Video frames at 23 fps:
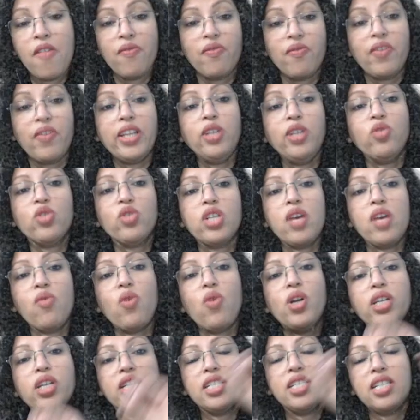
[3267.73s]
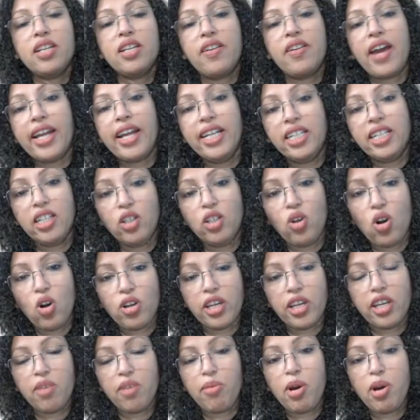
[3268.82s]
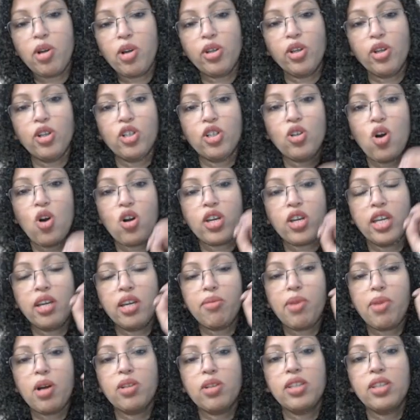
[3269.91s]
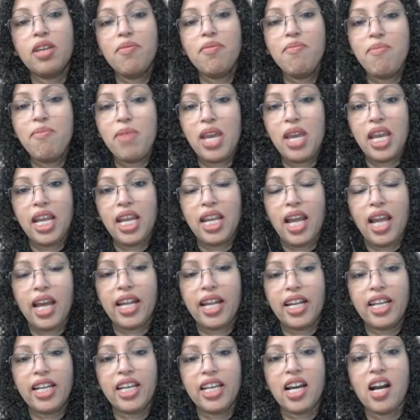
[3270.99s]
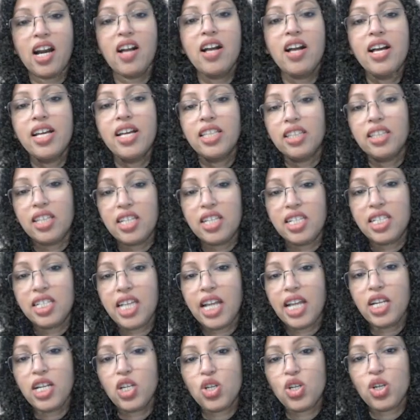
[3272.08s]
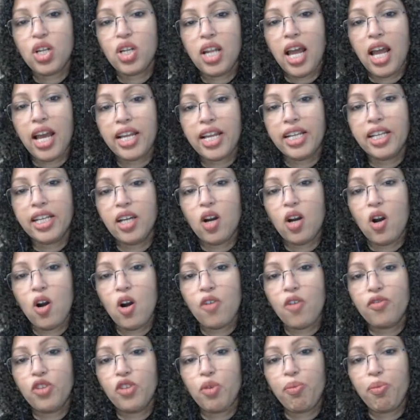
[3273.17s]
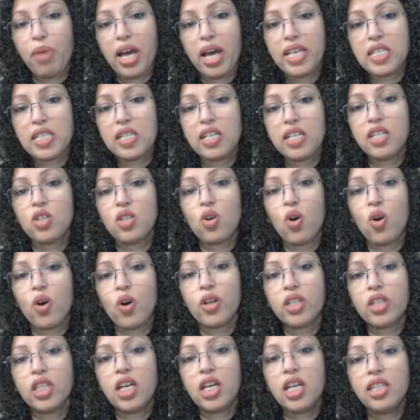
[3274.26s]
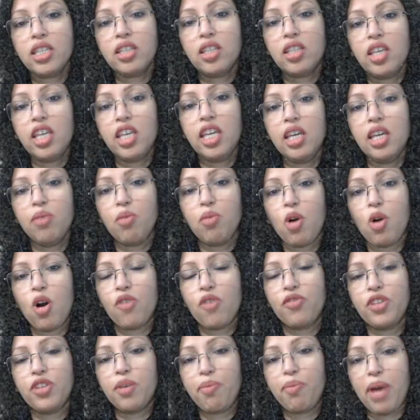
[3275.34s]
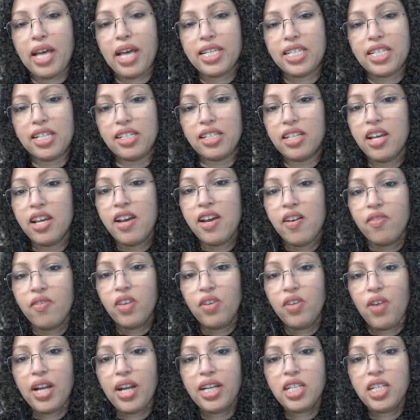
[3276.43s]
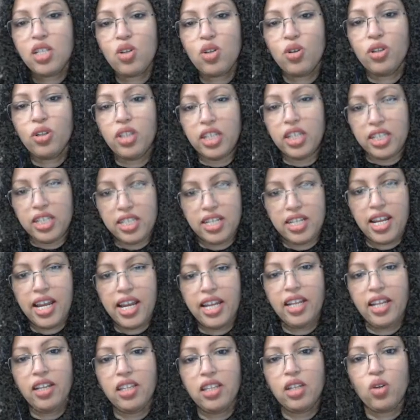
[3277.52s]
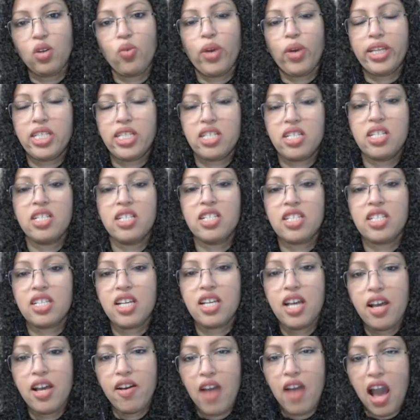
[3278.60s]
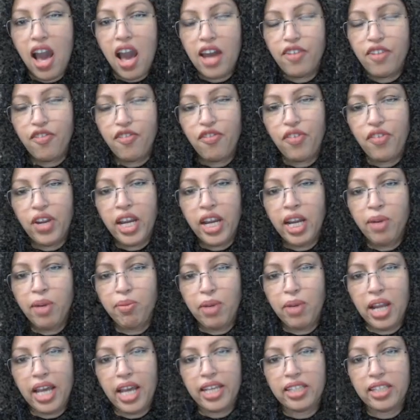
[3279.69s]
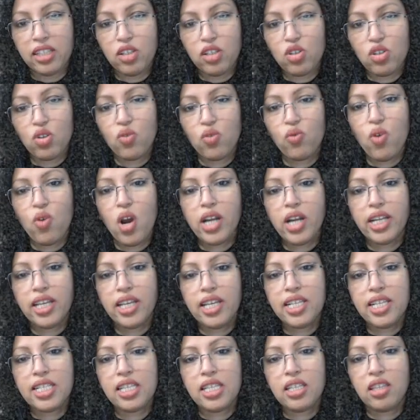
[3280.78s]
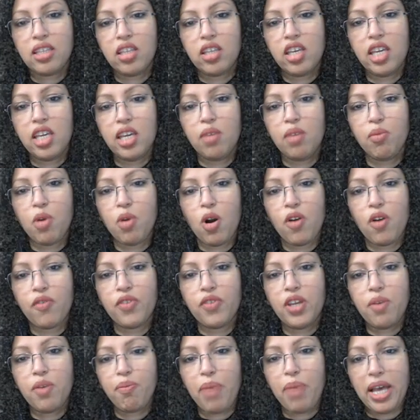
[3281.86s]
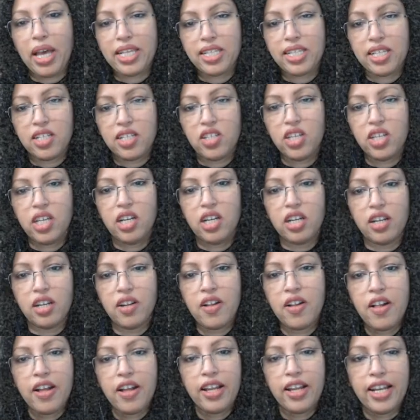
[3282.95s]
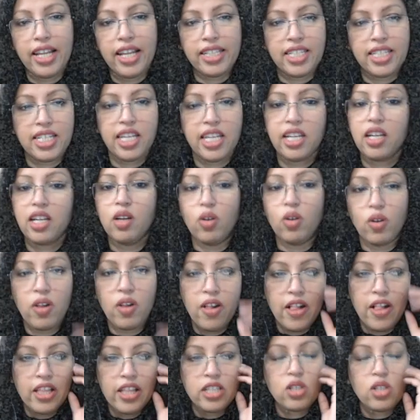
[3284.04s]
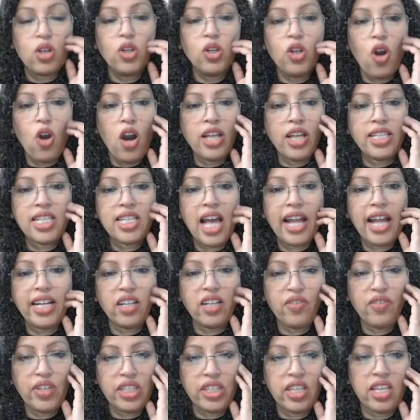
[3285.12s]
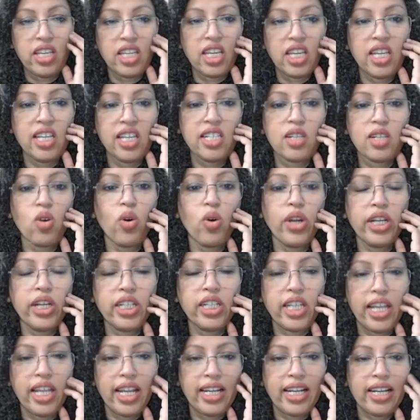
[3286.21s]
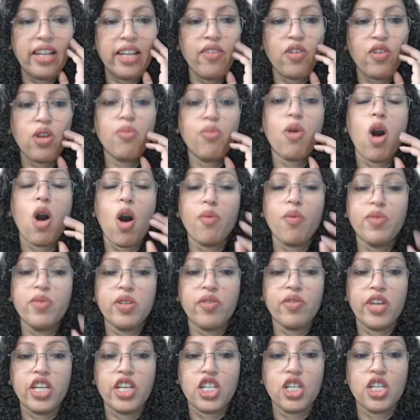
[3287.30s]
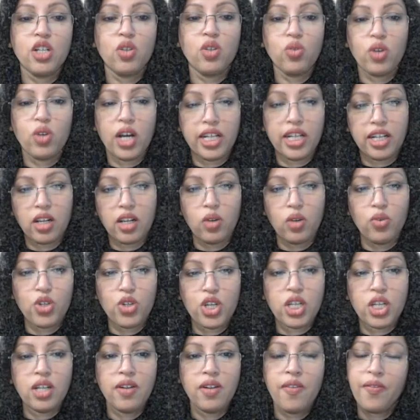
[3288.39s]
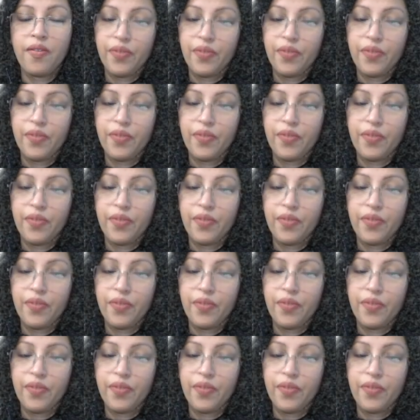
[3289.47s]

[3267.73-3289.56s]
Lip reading: When you say what is the writer talking about, you're talking about the main idea, the central idea of the passage or the theme of the passage. We've understood this, right? The questions are framed like this. So what is the theme of the passage here? Let's take a look. So non-scientific thinking is going directly from observation to conclusion.